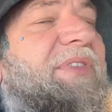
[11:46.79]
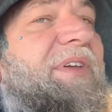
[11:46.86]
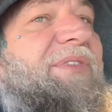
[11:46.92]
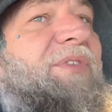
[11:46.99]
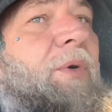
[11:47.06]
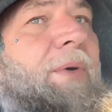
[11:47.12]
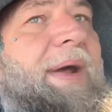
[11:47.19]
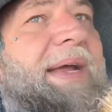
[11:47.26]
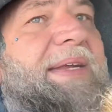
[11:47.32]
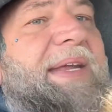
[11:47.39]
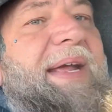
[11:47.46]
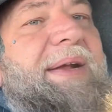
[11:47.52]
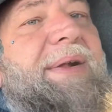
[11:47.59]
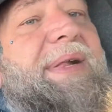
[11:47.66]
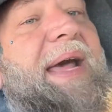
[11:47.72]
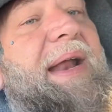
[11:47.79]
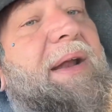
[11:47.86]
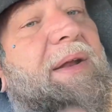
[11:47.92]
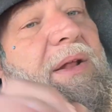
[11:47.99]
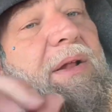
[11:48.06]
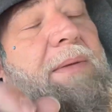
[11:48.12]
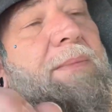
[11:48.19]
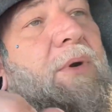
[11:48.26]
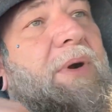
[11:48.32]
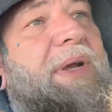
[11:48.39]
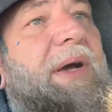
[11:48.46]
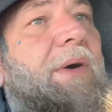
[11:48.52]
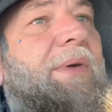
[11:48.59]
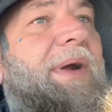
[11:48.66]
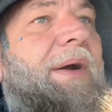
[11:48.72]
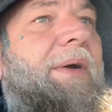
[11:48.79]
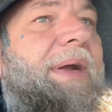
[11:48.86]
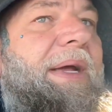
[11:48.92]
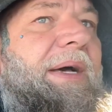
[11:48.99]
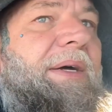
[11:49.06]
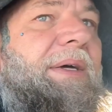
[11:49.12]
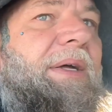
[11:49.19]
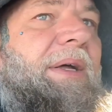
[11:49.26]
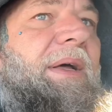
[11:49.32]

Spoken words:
the 418s had a little more cone area